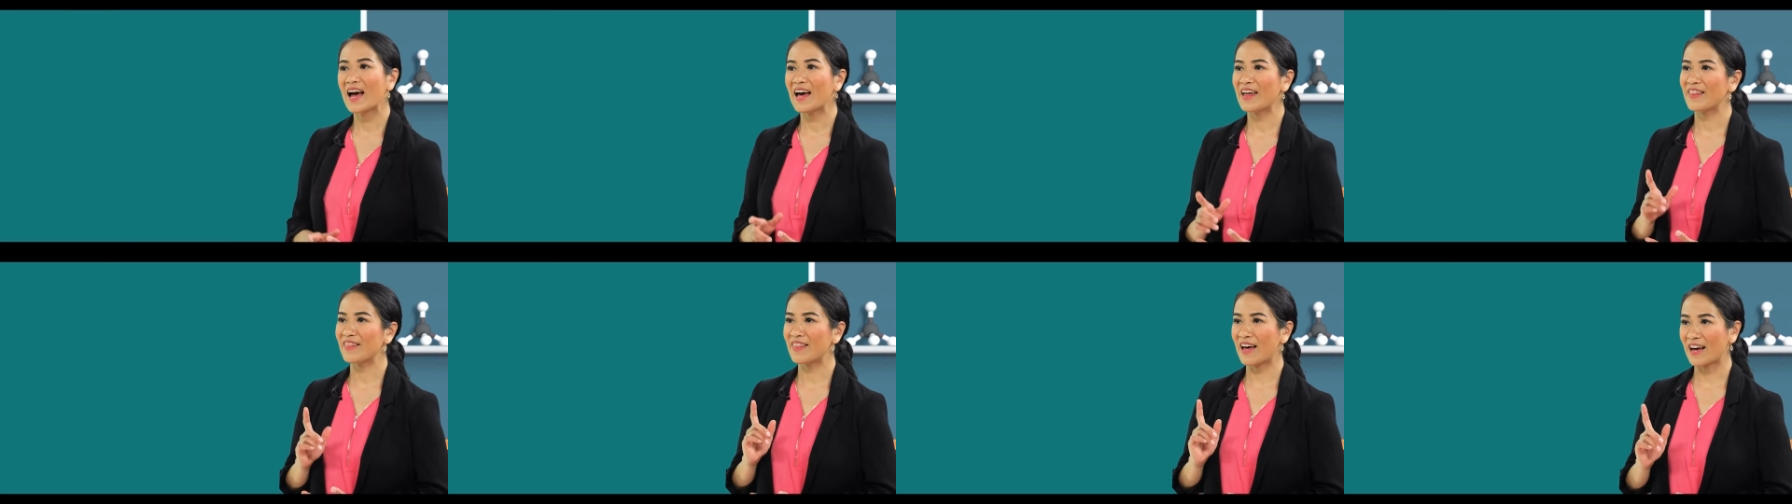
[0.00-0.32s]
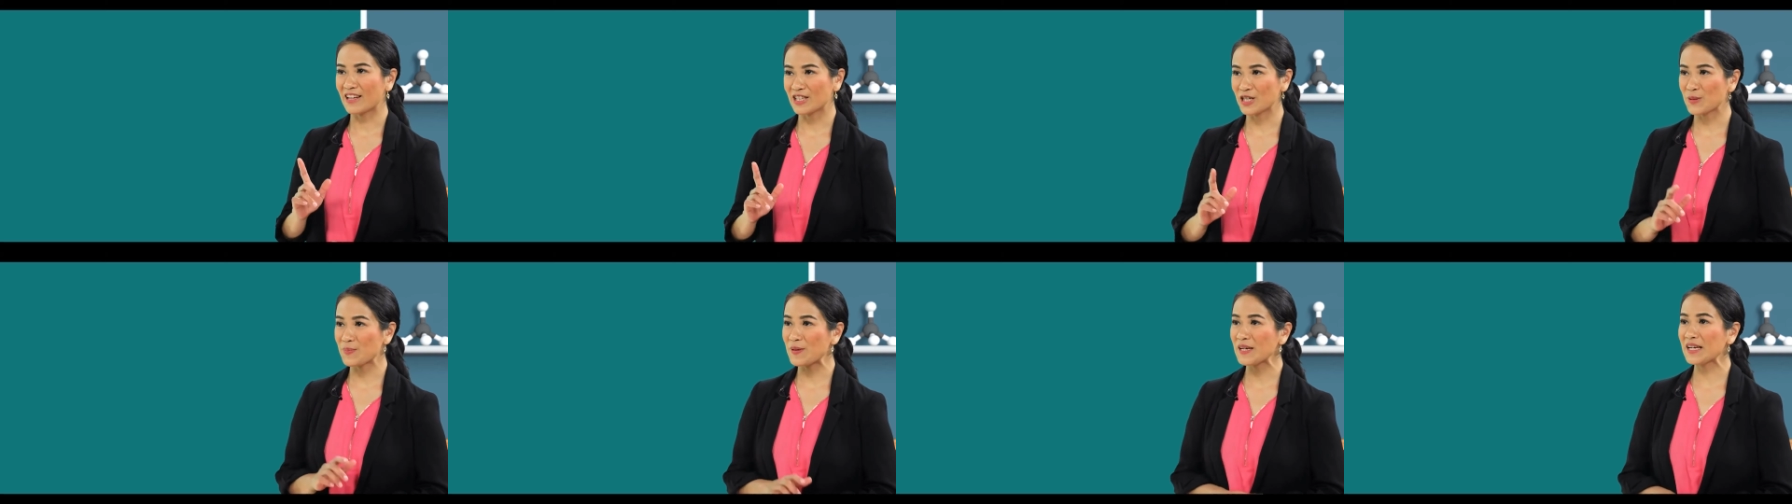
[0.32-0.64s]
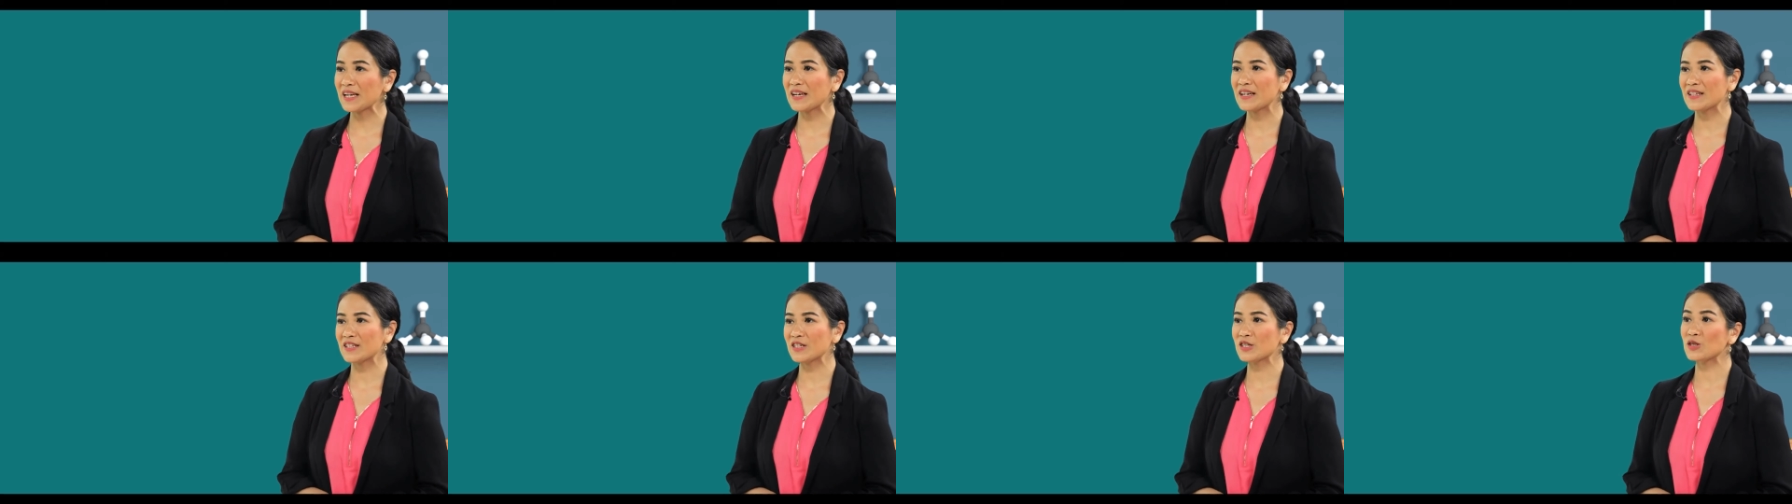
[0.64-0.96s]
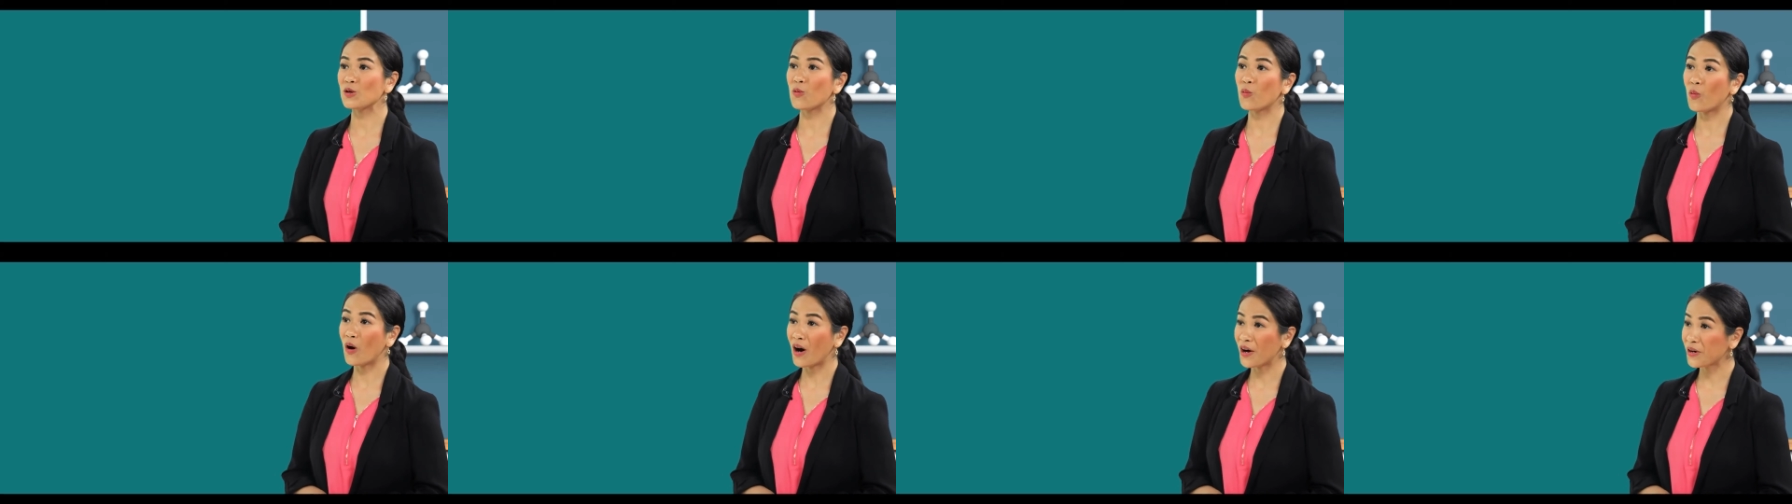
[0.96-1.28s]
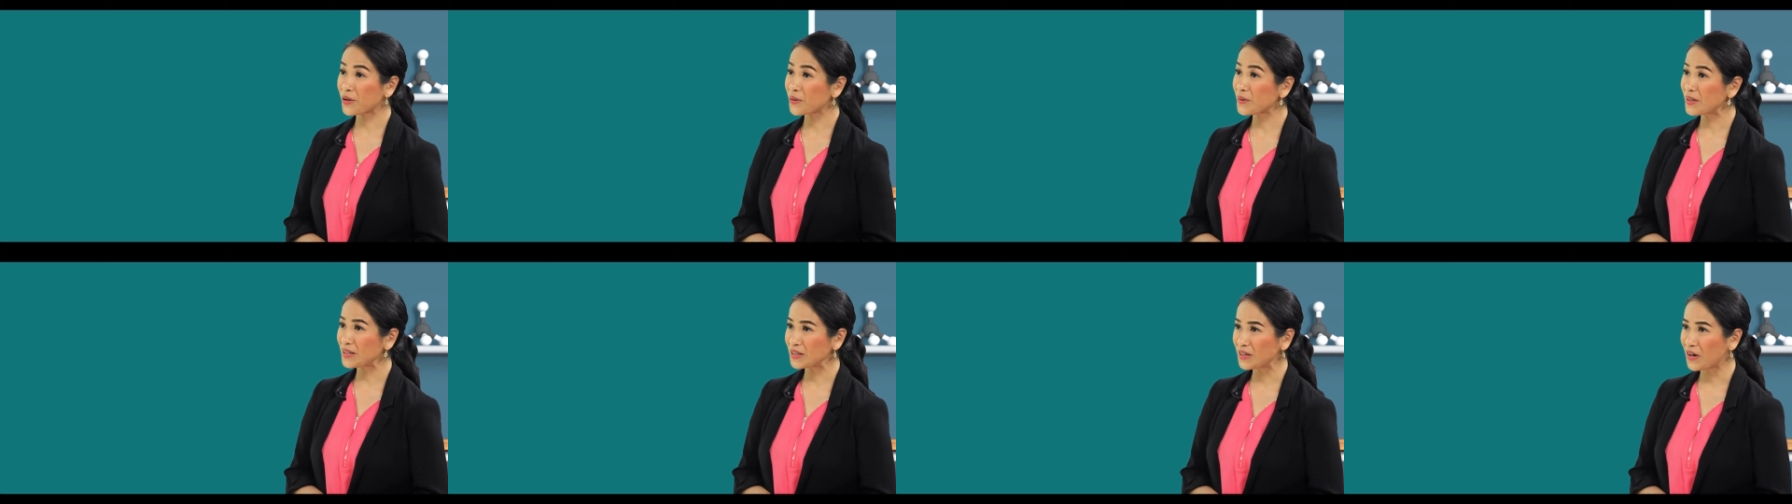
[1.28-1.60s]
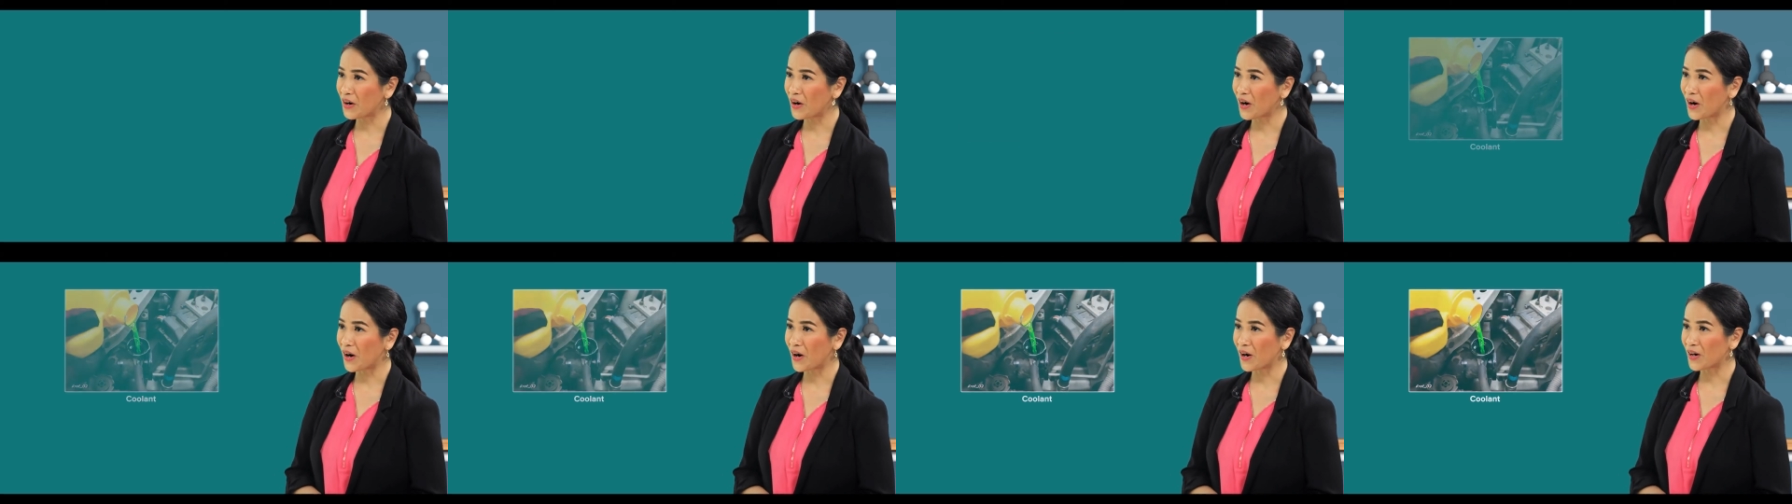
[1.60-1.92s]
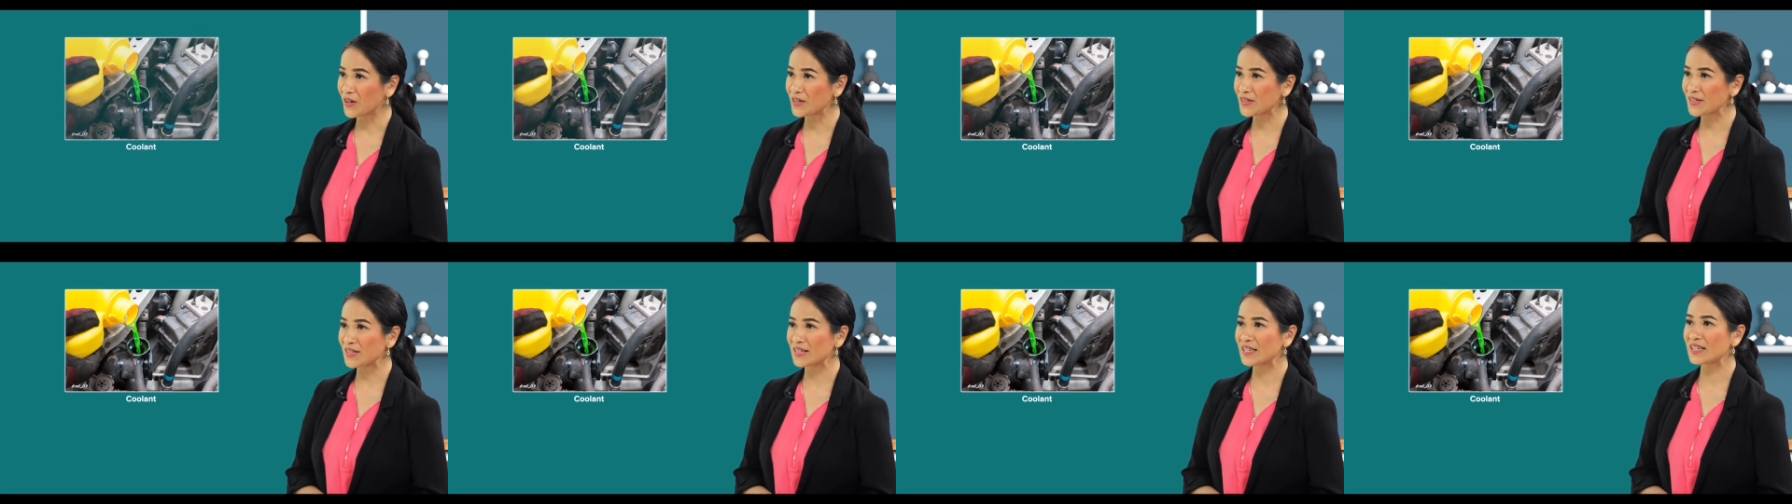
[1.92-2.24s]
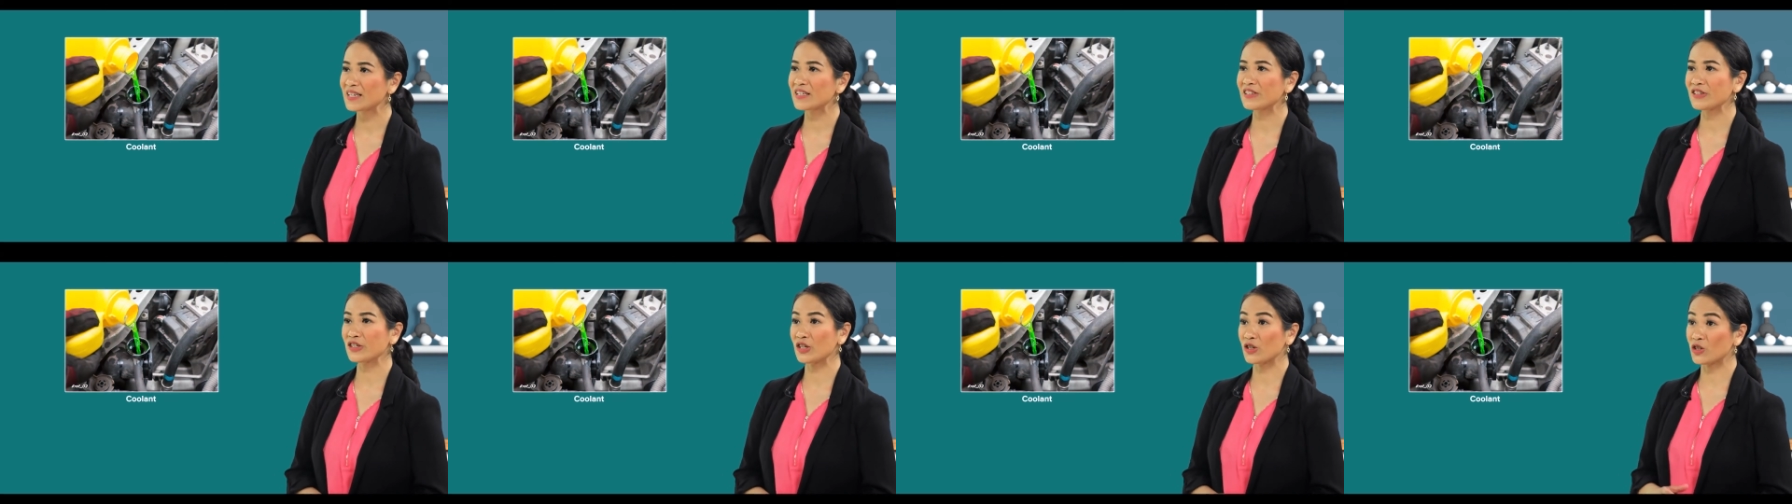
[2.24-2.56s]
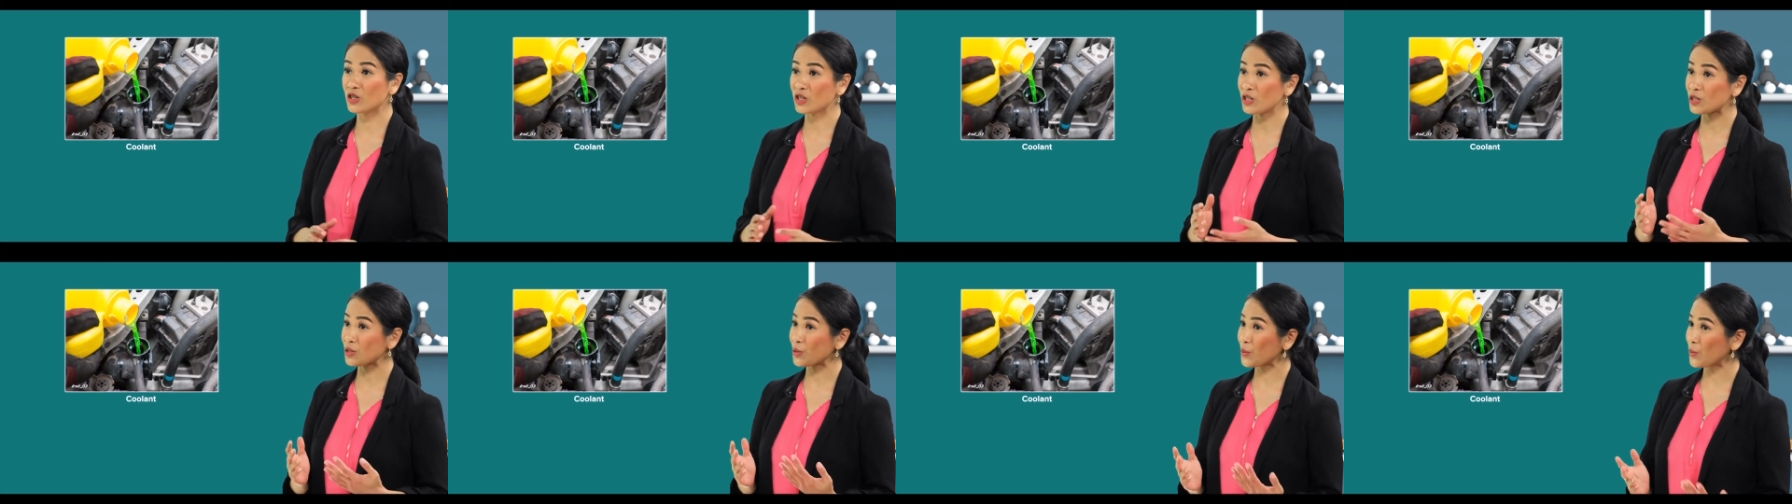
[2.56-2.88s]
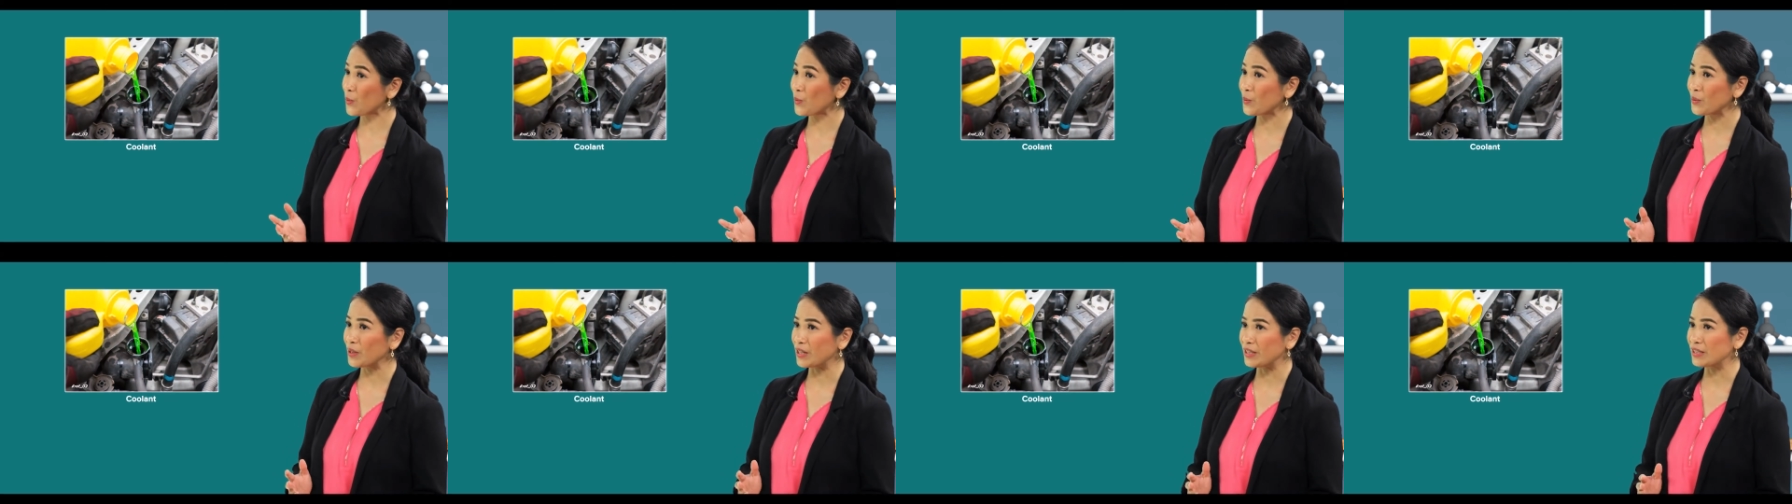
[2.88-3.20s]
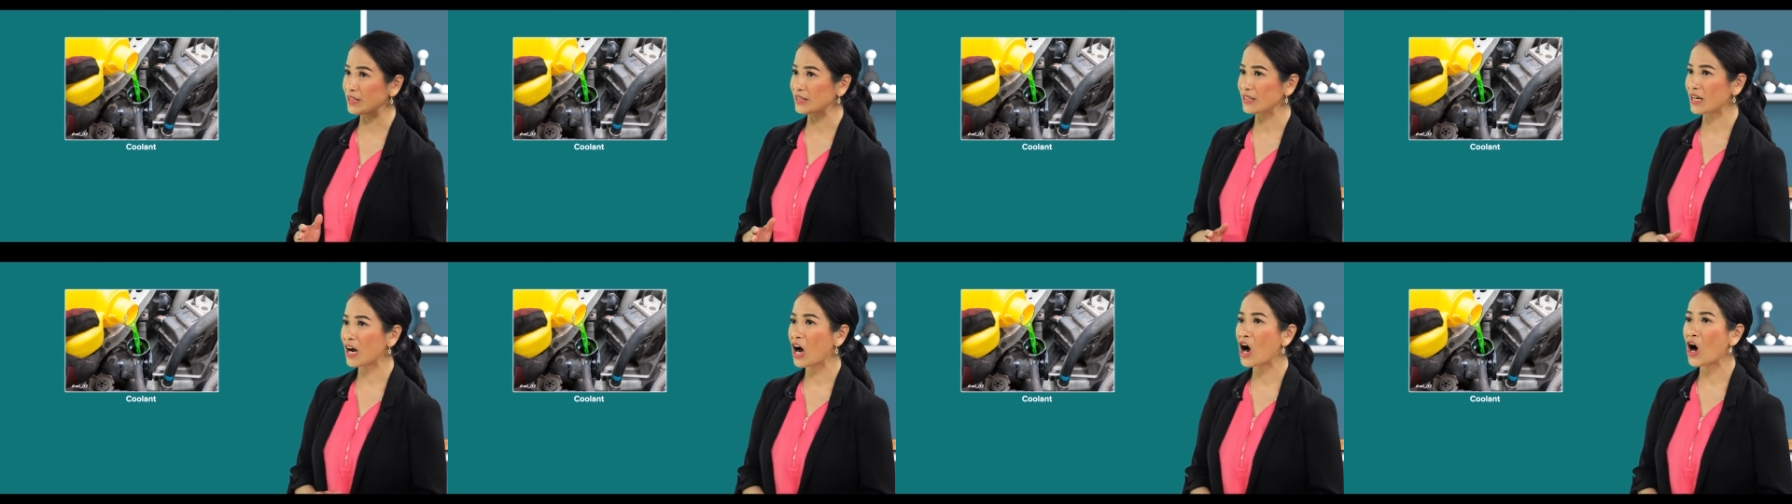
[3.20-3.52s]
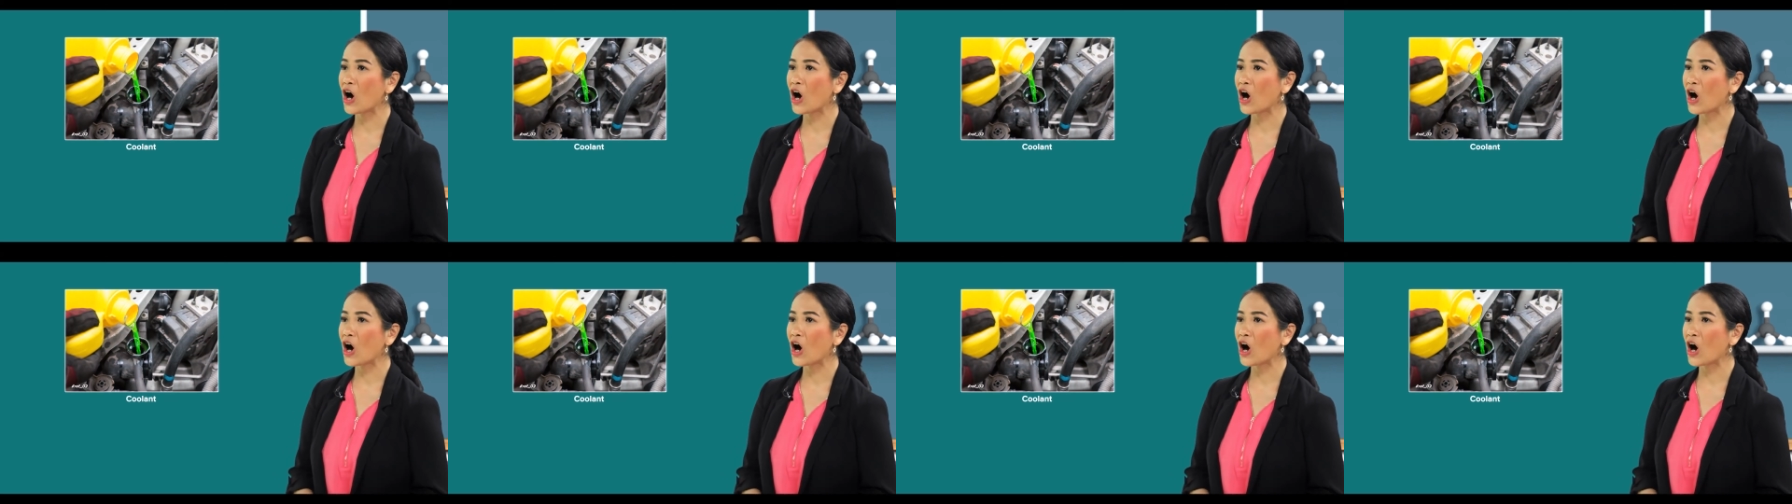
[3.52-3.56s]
That's because the water in cars, such as coolant,